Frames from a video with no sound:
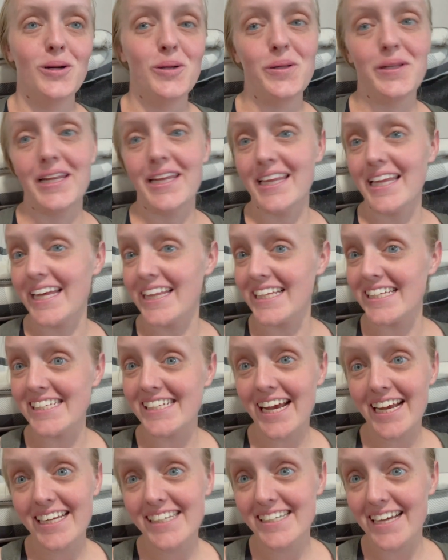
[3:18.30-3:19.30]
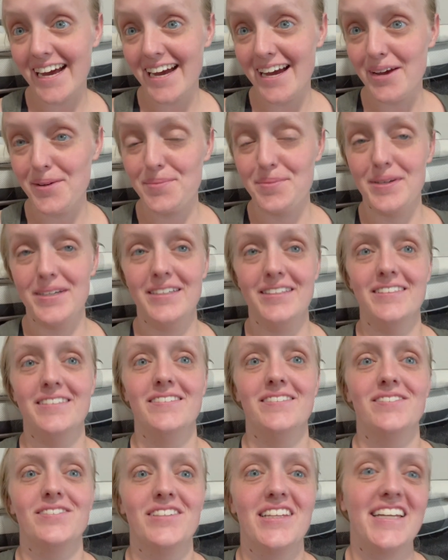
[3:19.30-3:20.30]
only like the second time
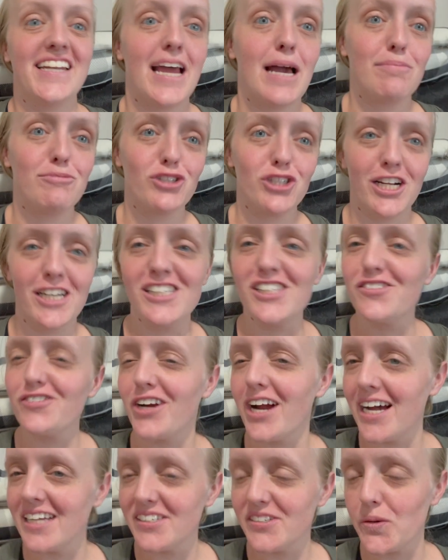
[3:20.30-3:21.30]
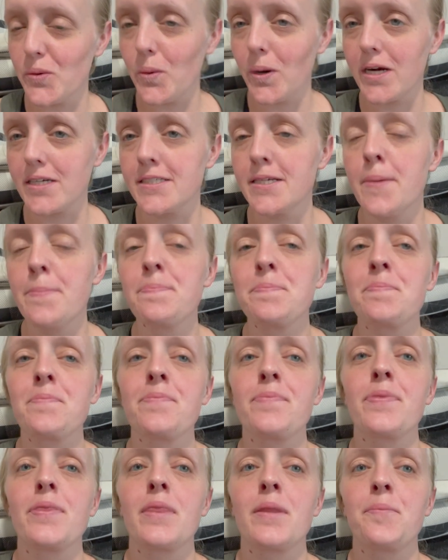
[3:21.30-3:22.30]
the nap transfer hasn't worked.
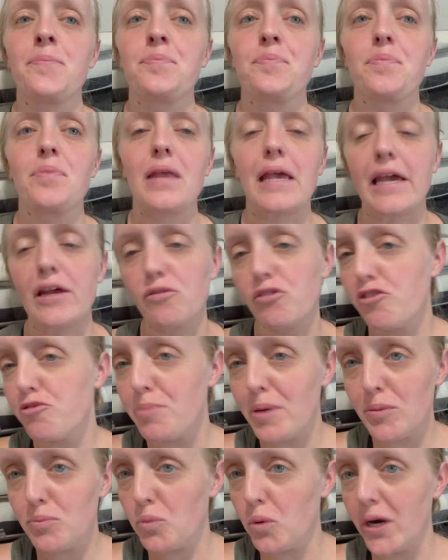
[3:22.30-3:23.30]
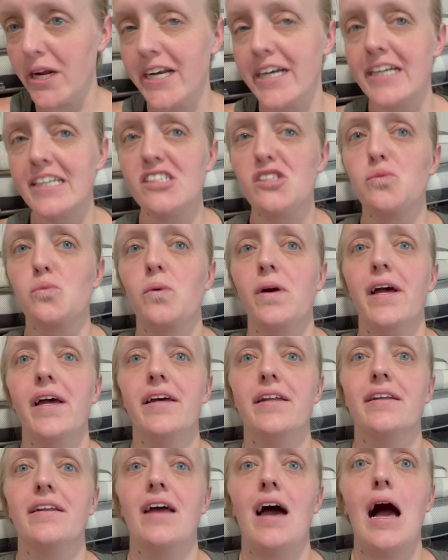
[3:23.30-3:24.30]
And we've pinpointed it's
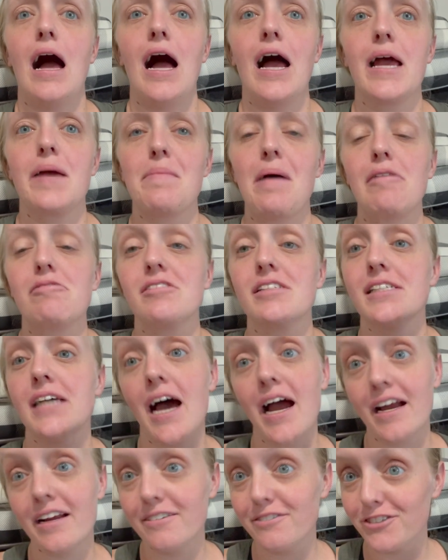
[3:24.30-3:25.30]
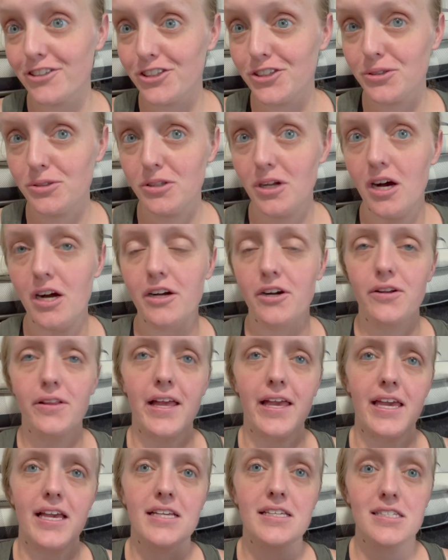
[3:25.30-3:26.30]
when I'm outside for too long or
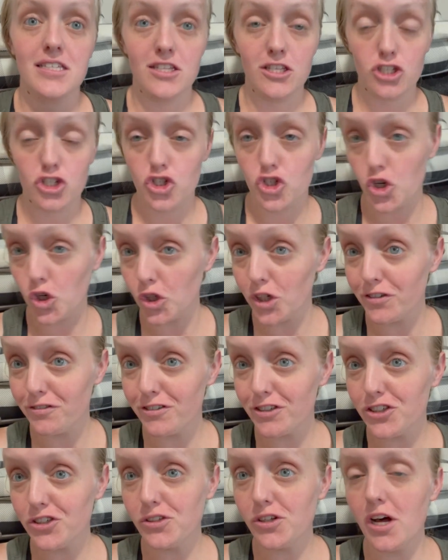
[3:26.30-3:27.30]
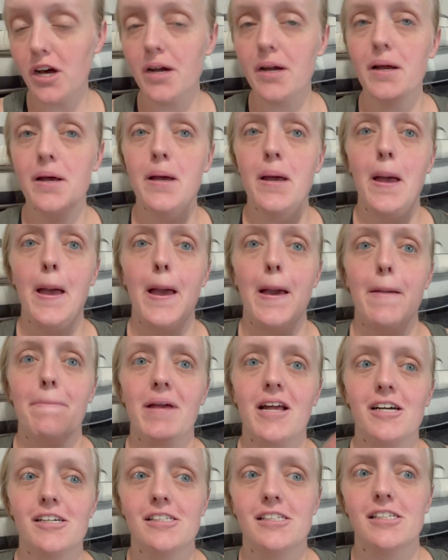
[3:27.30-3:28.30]
like he's in the stroller for too long,
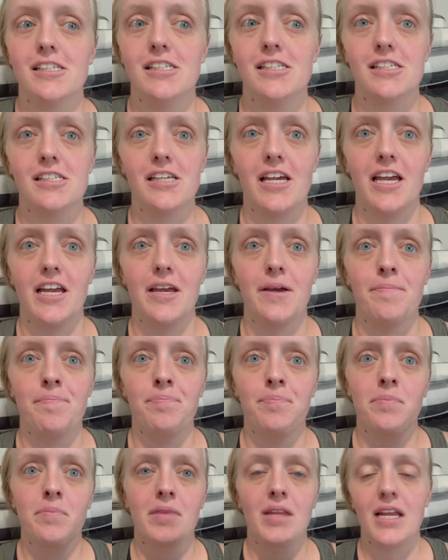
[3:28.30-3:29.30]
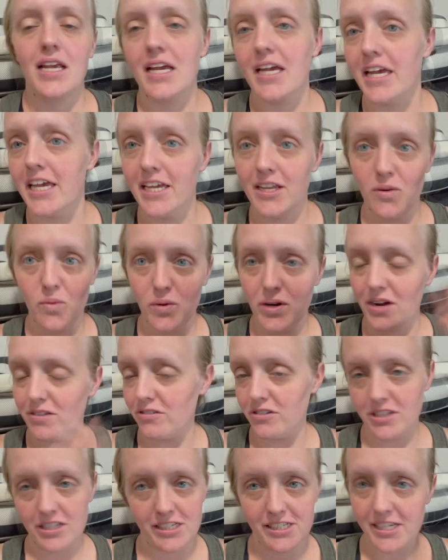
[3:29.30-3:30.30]
because he's like in
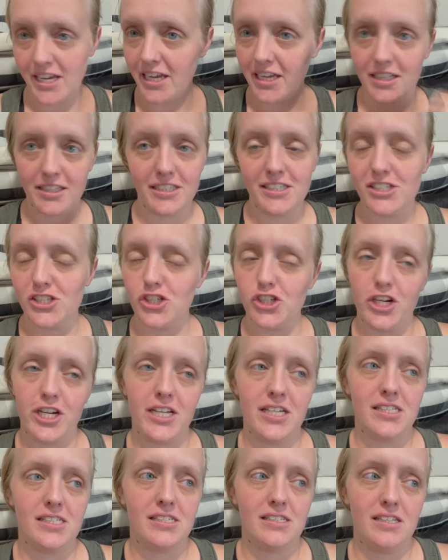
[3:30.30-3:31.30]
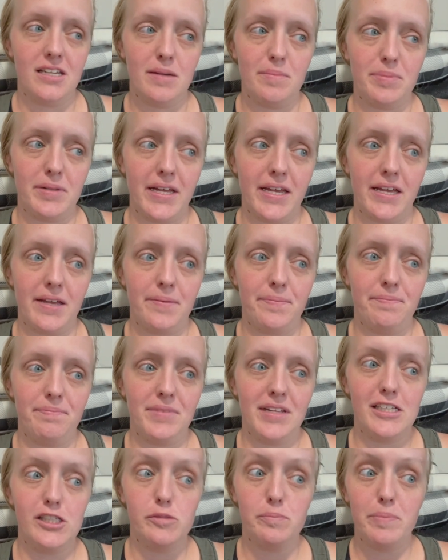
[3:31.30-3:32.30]
whatever the cycle is during his sleep. Like
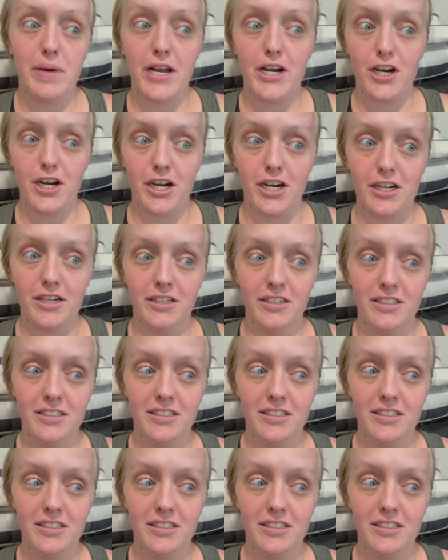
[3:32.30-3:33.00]
it's better